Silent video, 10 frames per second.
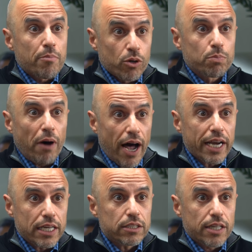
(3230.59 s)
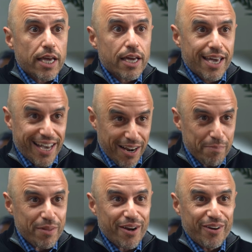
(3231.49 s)
the most bodies. They can get
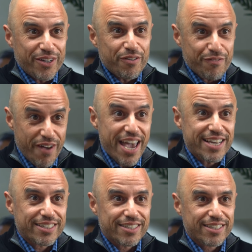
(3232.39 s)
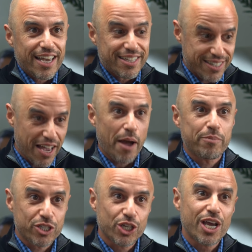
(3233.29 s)
up there in your face and say, it's time
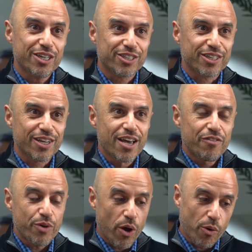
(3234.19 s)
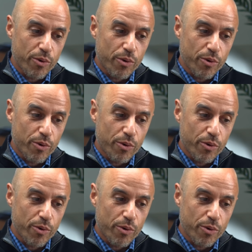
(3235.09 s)
to change this. If we all